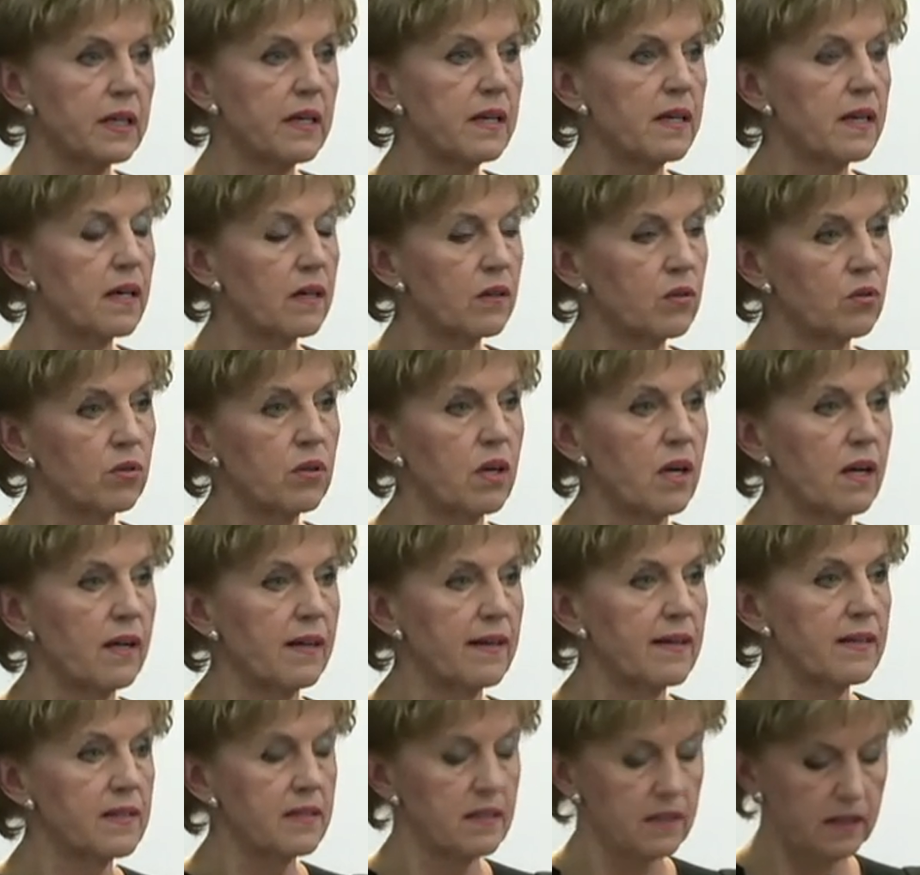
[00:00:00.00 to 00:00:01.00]
that we
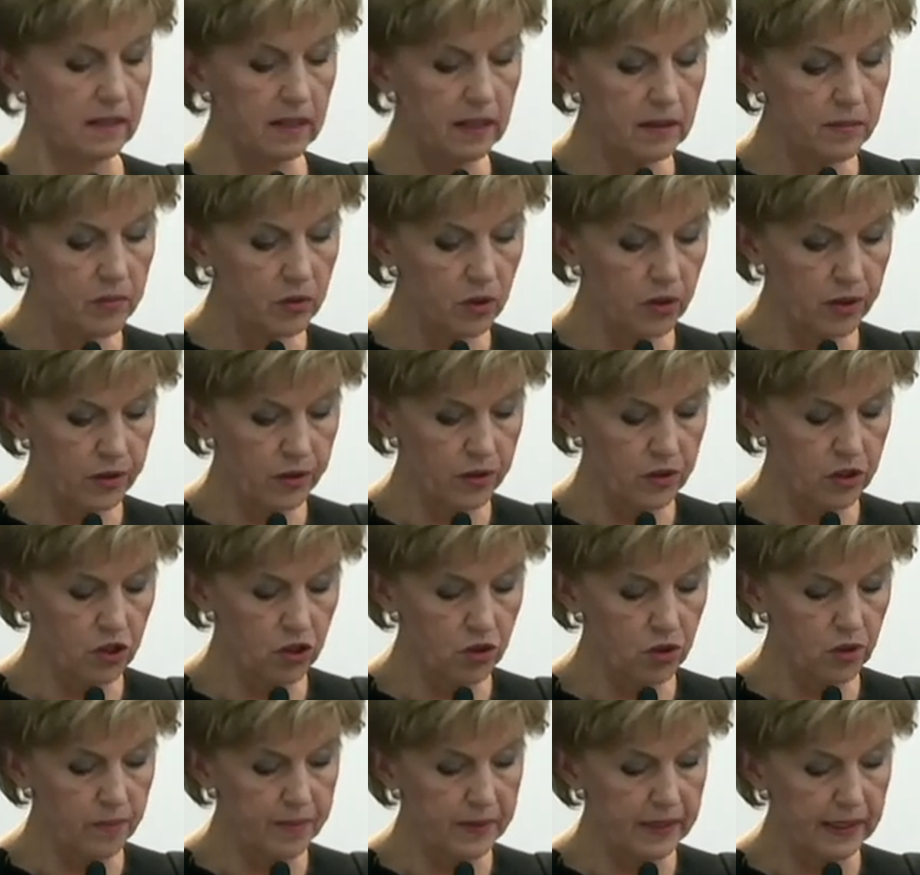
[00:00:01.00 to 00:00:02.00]
work on in
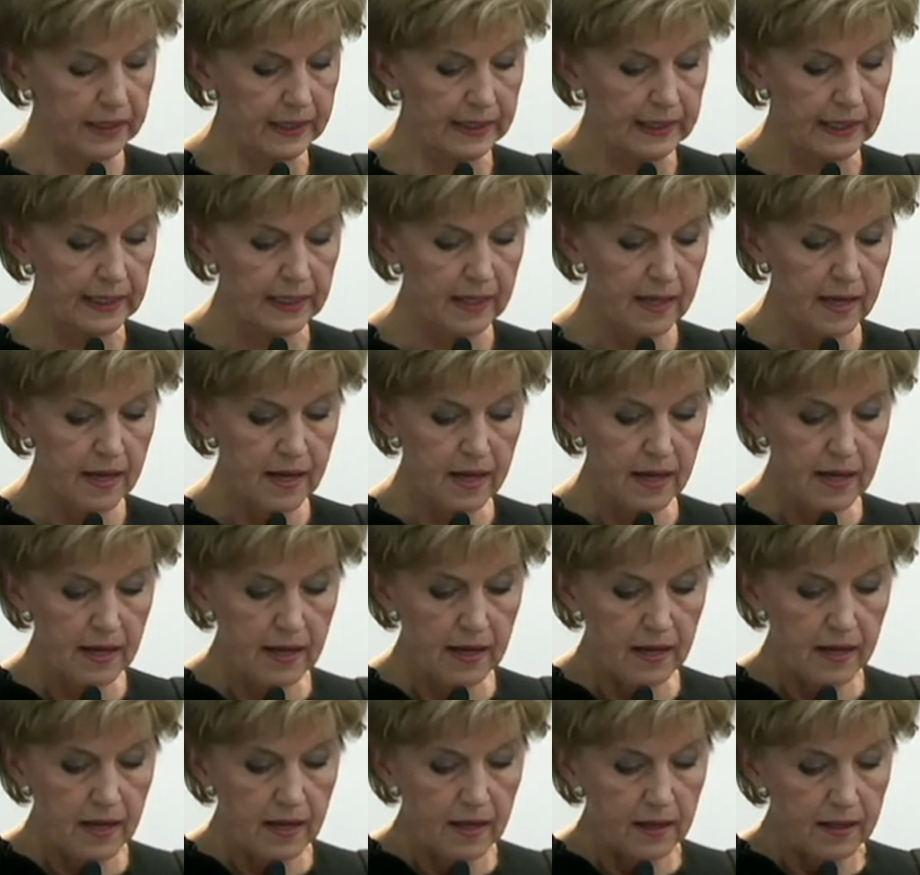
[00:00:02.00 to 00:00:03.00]
the
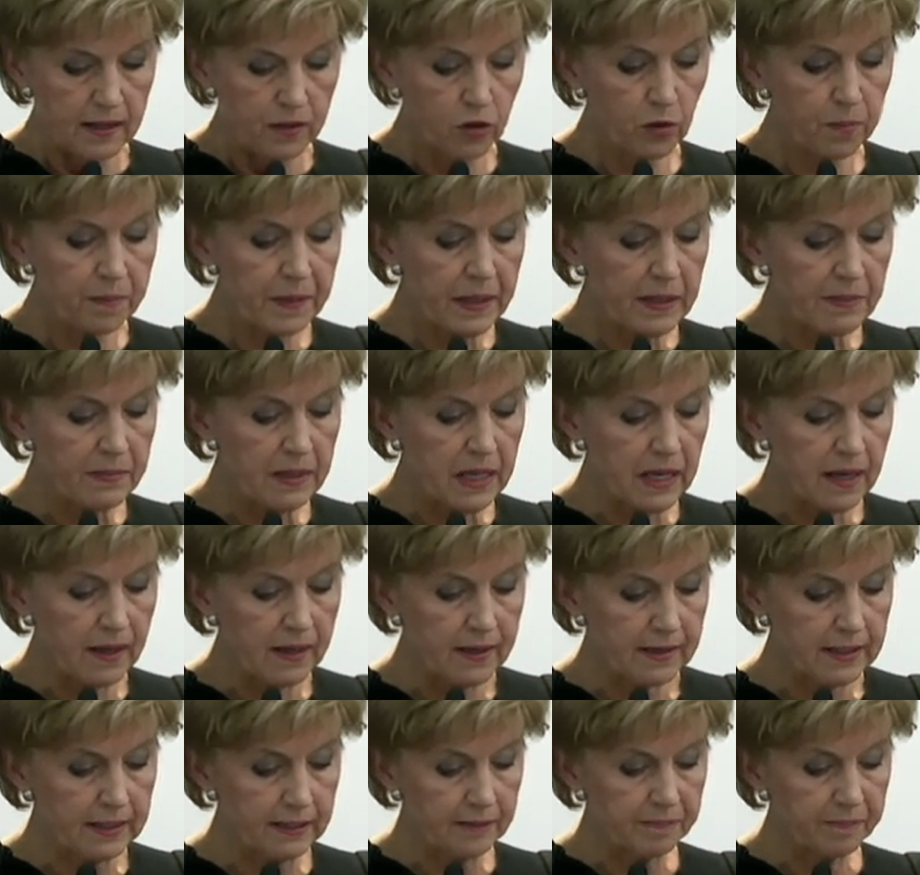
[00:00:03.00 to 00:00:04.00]
Internal Market and
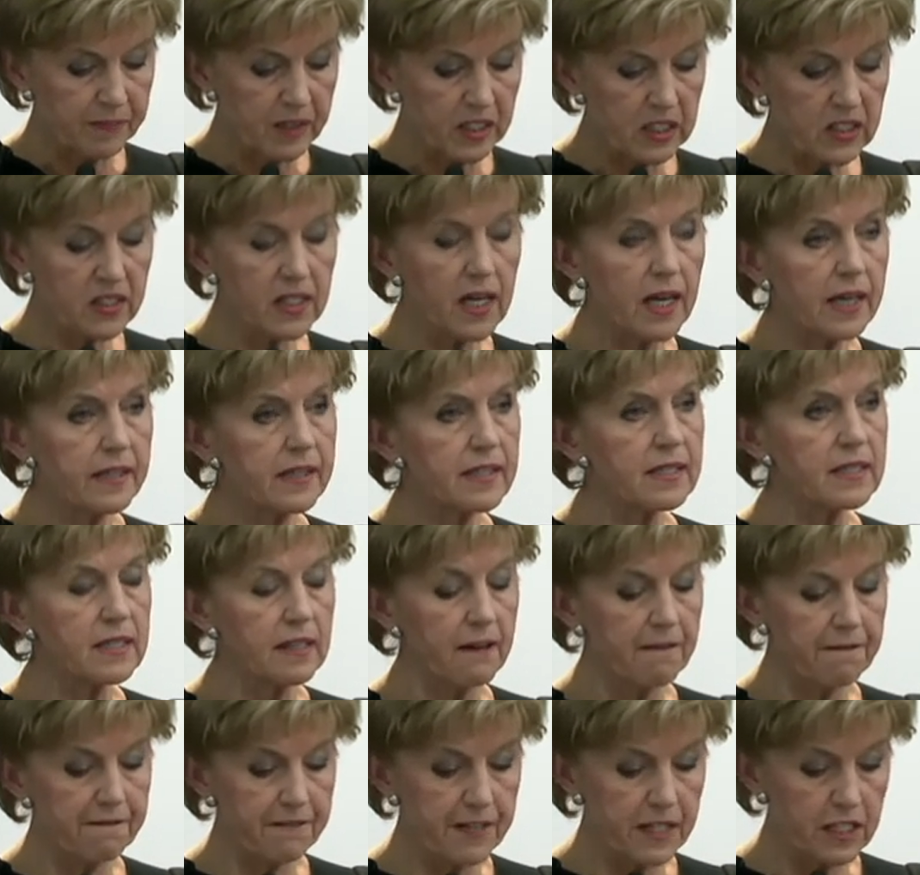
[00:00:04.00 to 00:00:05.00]
Consumer Protection
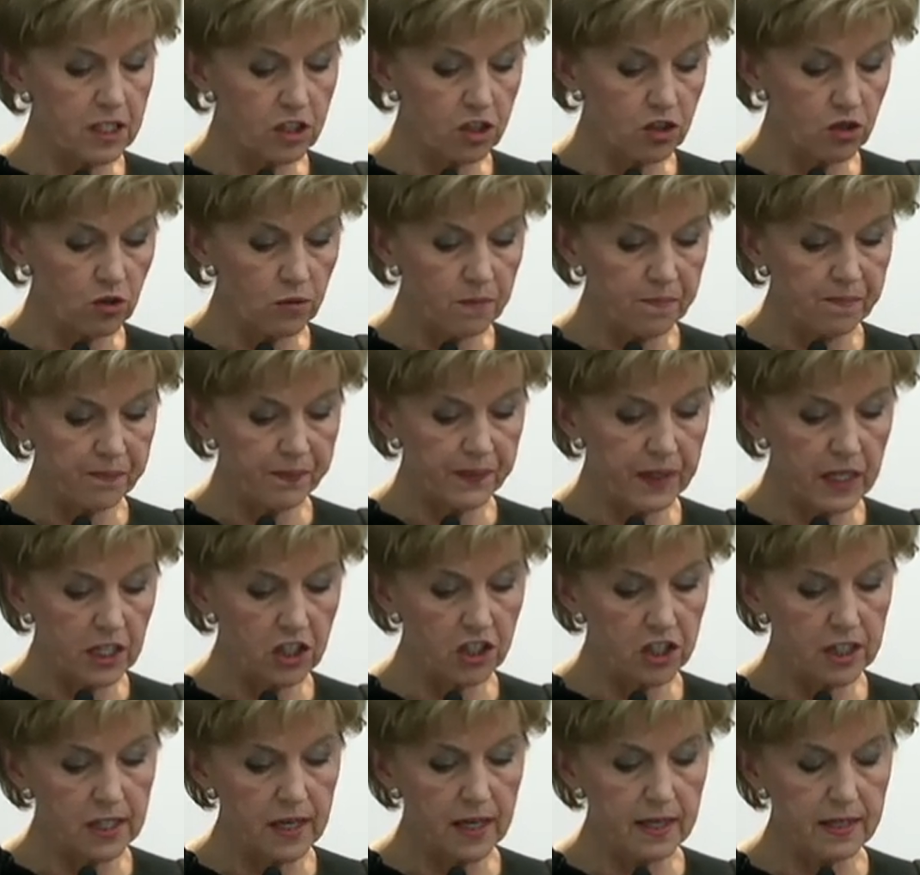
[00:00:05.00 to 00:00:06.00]
Committee,
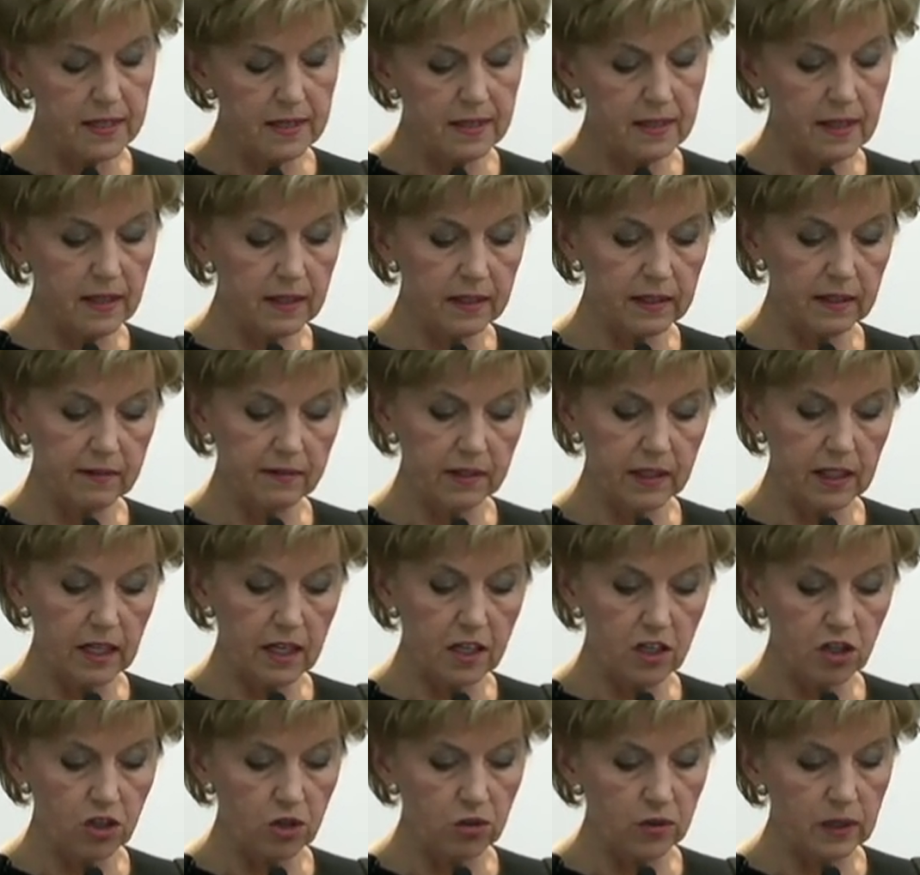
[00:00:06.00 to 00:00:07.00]
where I am a member.
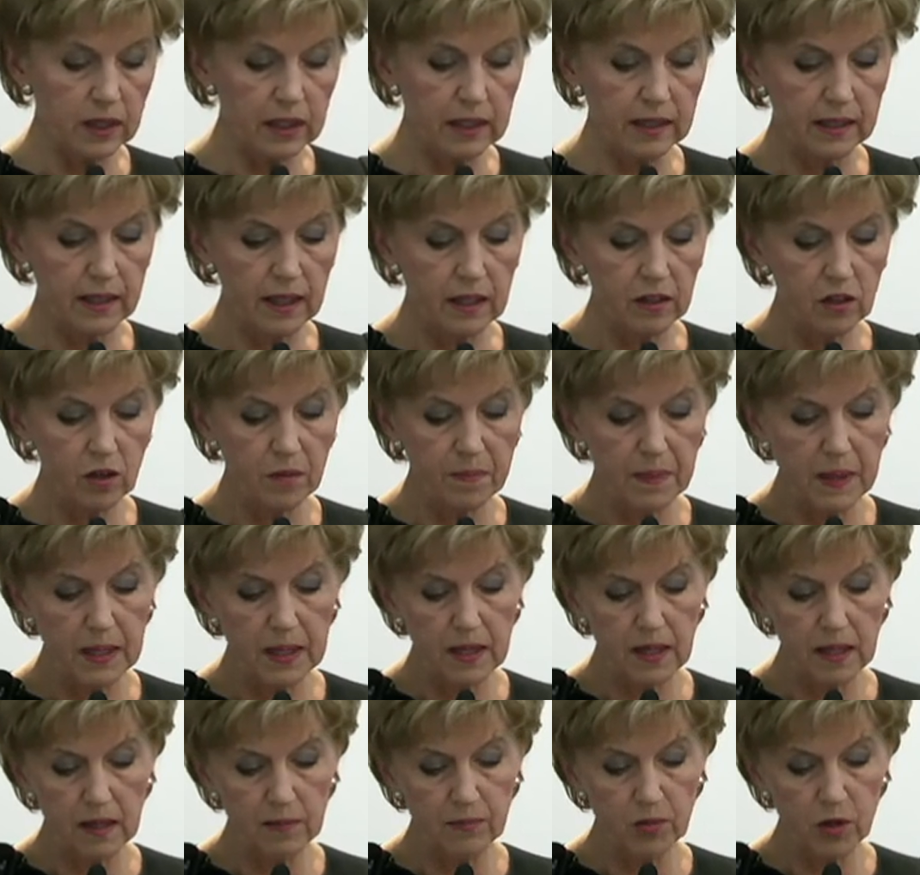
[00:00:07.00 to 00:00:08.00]
It
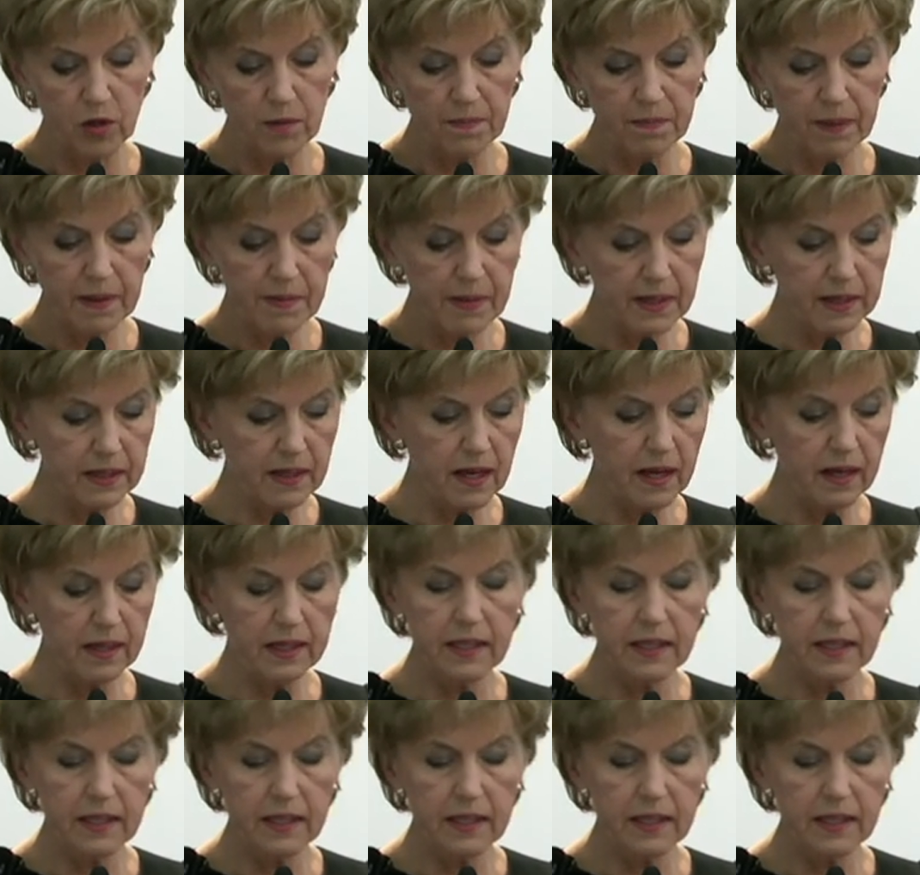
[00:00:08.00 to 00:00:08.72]
is clear